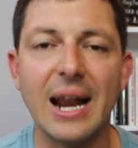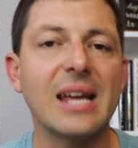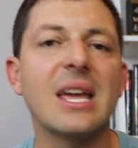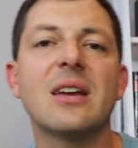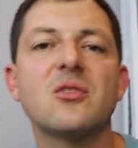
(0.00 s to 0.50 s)

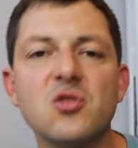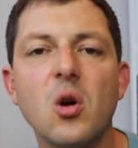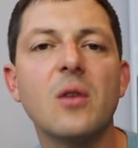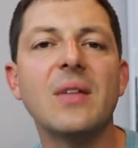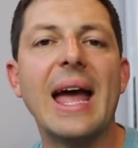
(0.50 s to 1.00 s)
I can't
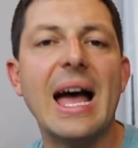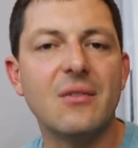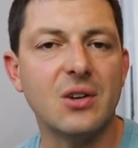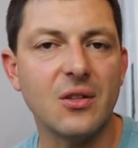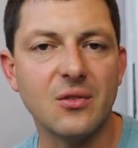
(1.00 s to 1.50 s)
control if they
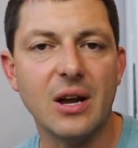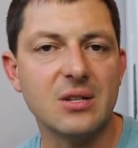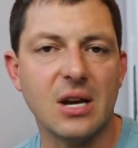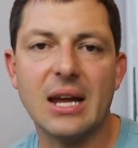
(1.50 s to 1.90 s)
have another agent.